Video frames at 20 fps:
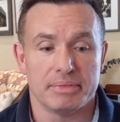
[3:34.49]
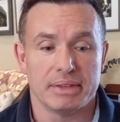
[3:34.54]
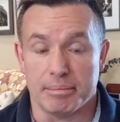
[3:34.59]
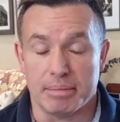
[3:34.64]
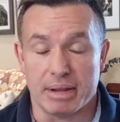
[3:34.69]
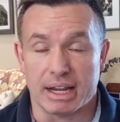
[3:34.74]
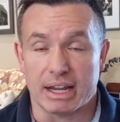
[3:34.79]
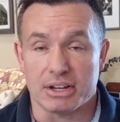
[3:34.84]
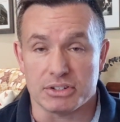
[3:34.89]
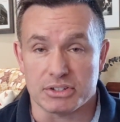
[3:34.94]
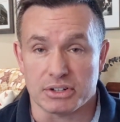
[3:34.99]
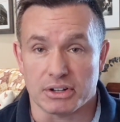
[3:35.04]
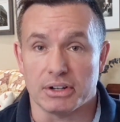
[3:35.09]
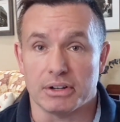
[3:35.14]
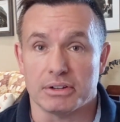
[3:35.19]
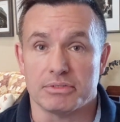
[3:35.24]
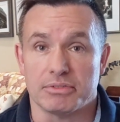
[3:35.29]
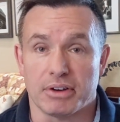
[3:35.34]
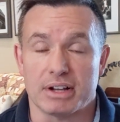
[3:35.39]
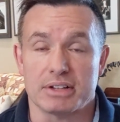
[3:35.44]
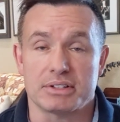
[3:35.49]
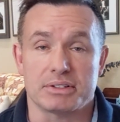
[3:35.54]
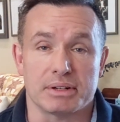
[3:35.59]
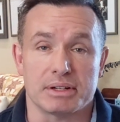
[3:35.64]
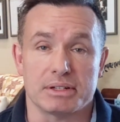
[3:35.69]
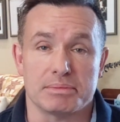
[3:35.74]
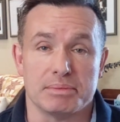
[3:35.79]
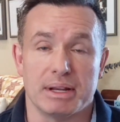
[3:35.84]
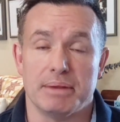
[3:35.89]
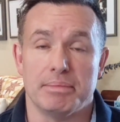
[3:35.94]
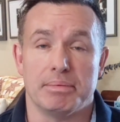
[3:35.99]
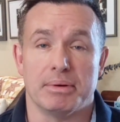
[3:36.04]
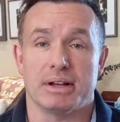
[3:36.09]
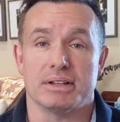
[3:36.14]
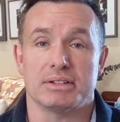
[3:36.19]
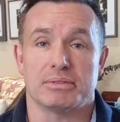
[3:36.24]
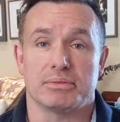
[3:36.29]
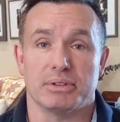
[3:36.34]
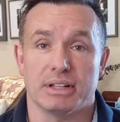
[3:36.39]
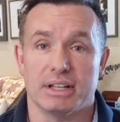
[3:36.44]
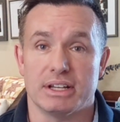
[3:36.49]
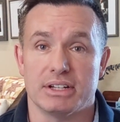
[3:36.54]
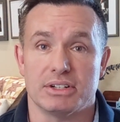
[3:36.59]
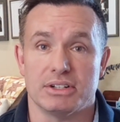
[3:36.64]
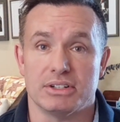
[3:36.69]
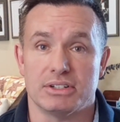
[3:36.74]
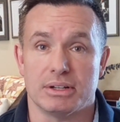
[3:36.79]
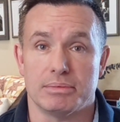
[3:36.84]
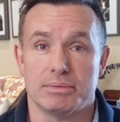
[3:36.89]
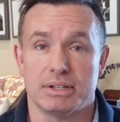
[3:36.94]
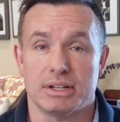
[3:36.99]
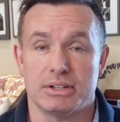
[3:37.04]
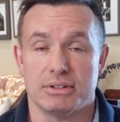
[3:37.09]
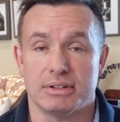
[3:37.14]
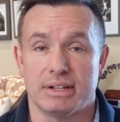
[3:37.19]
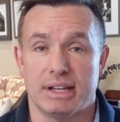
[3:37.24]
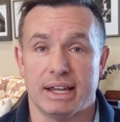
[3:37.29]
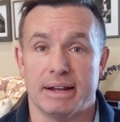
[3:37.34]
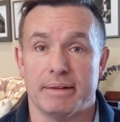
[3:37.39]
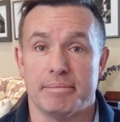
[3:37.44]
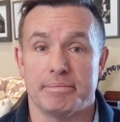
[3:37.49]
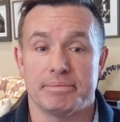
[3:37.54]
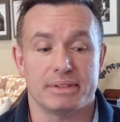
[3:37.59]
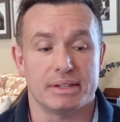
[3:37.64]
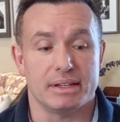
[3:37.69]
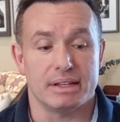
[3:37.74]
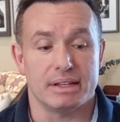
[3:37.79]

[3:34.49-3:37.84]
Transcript: and making sure you're fostering as many positive relationships as you can.